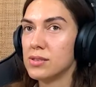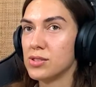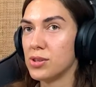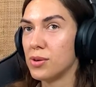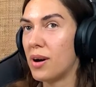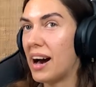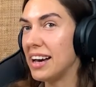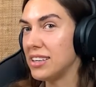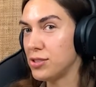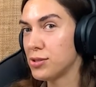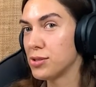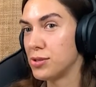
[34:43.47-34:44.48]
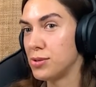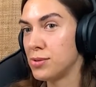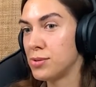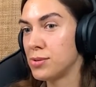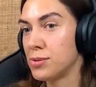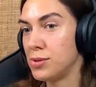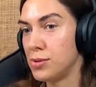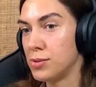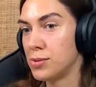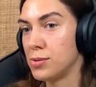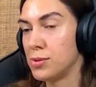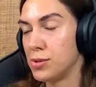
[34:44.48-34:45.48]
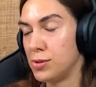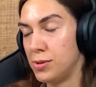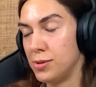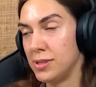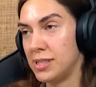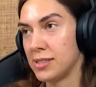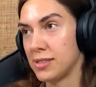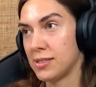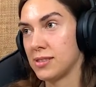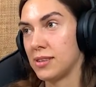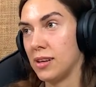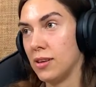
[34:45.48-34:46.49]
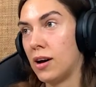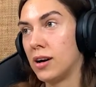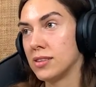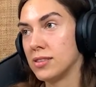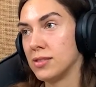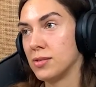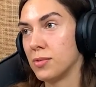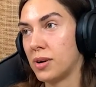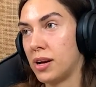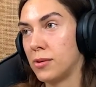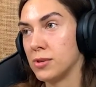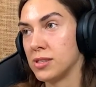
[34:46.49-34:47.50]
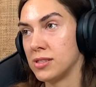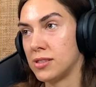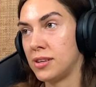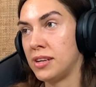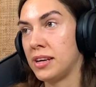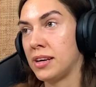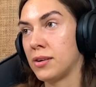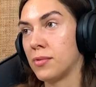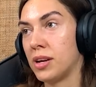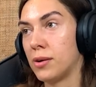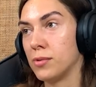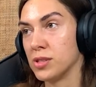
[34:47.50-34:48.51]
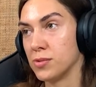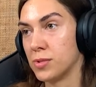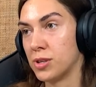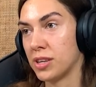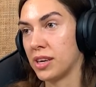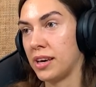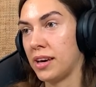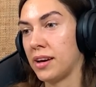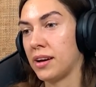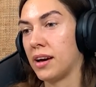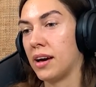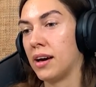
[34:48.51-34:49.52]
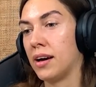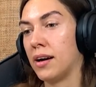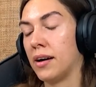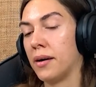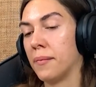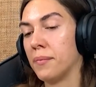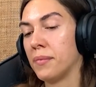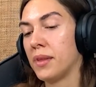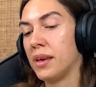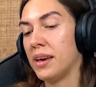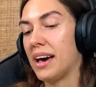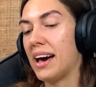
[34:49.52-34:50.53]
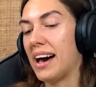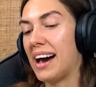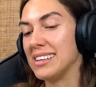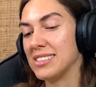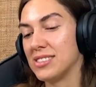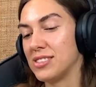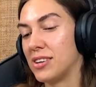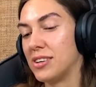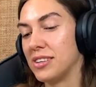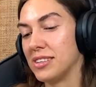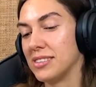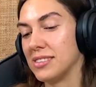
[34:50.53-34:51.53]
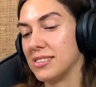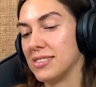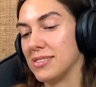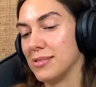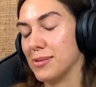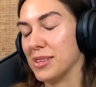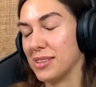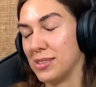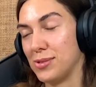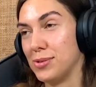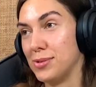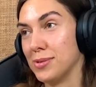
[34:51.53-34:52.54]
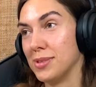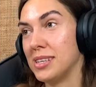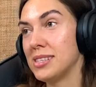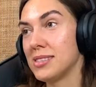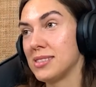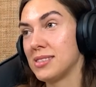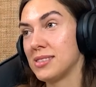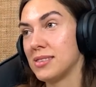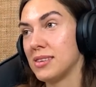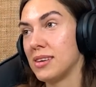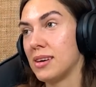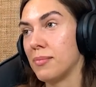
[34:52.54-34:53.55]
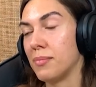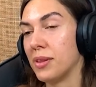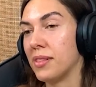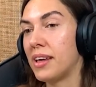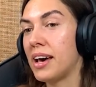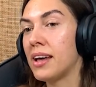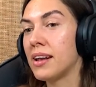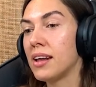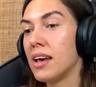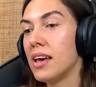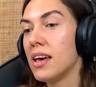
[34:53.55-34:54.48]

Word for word: So I used to do to-do lists a lot when I was studying, when I was working. Uh, I started with the to-do lists, but then